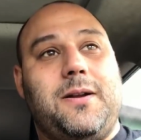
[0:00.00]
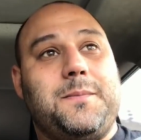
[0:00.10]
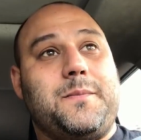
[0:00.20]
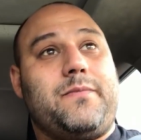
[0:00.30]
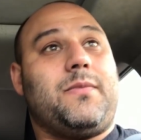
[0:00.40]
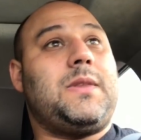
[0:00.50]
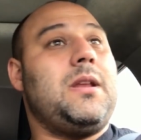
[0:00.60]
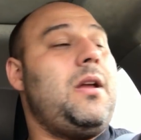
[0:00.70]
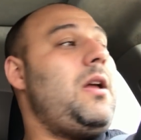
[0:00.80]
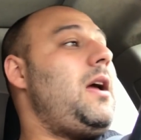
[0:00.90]

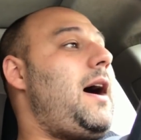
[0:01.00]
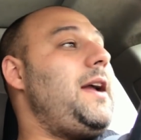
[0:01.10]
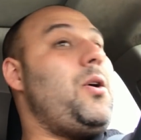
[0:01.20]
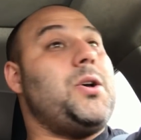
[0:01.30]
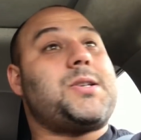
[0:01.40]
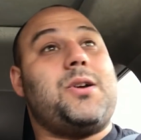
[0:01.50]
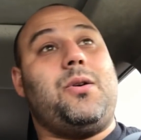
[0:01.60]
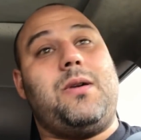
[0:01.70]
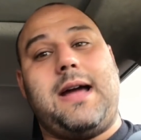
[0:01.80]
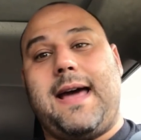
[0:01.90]
on. I
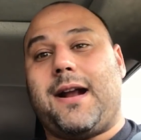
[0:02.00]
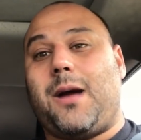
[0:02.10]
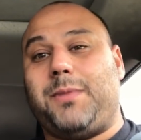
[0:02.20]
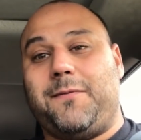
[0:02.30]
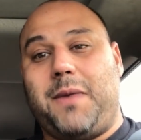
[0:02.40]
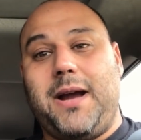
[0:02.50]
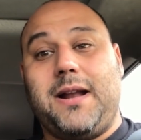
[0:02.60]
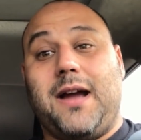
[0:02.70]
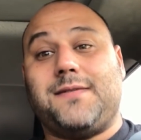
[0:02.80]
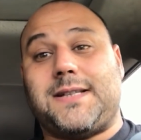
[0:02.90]
also had a couple of my
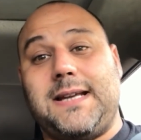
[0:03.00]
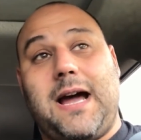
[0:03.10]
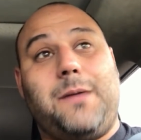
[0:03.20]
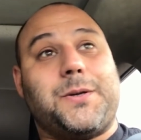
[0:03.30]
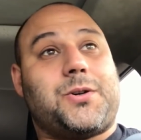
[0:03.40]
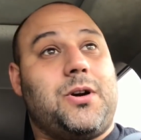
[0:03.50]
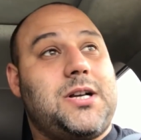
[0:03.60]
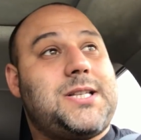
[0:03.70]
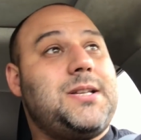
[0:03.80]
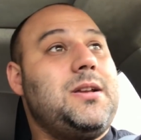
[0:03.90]
knives, the
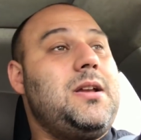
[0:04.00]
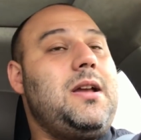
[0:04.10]
Albatross.